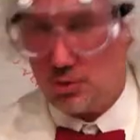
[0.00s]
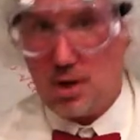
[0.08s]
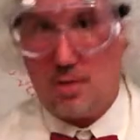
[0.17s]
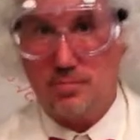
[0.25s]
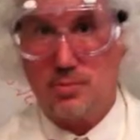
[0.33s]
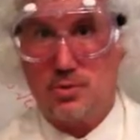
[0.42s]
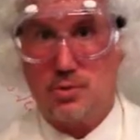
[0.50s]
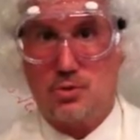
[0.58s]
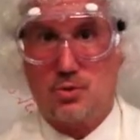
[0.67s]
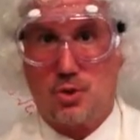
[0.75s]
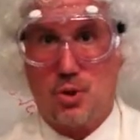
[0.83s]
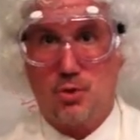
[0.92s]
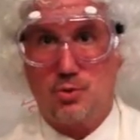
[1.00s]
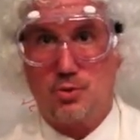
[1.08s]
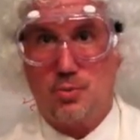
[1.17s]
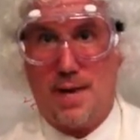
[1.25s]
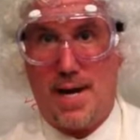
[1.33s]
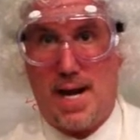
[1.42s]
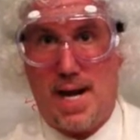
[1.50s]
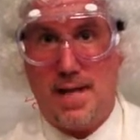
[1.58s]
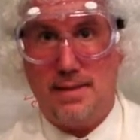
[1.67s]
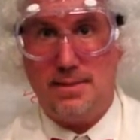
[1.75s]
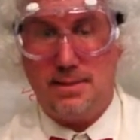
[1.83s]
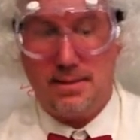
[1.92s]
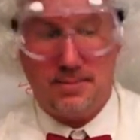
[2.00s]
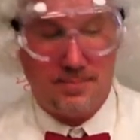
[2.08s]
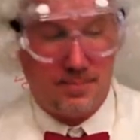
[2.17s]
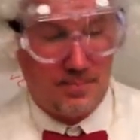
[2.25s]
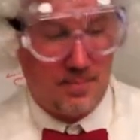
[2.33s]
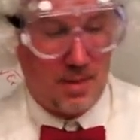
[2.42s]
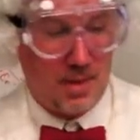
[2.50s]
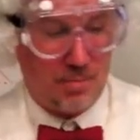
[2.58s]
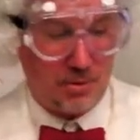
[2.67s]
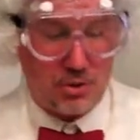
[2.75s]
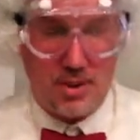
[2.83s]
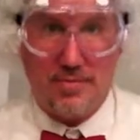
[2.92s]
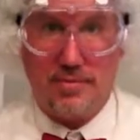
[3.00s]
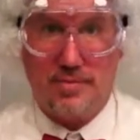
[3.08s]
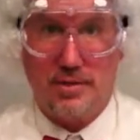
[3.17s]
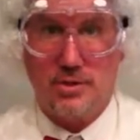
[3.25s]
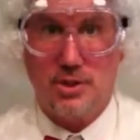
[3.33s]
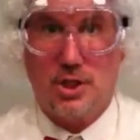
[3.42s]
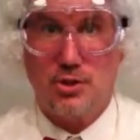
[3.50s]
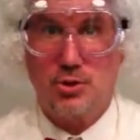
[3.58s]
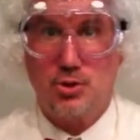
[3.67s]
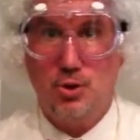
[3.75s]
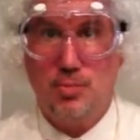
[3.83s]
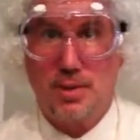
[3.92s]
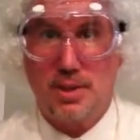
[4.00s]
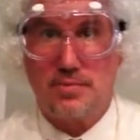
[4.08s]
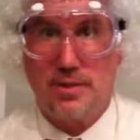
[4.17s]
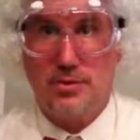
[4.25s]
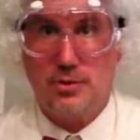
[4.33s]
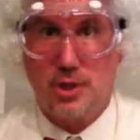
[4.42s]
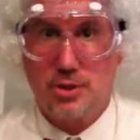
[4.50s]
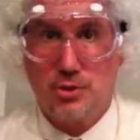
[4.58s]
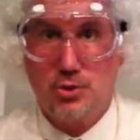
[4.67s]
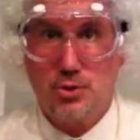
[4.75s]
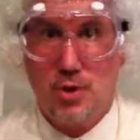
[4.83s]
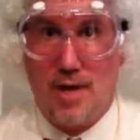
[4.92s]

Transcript: to come close to my hand. But you never want to touch two, because when you touch two,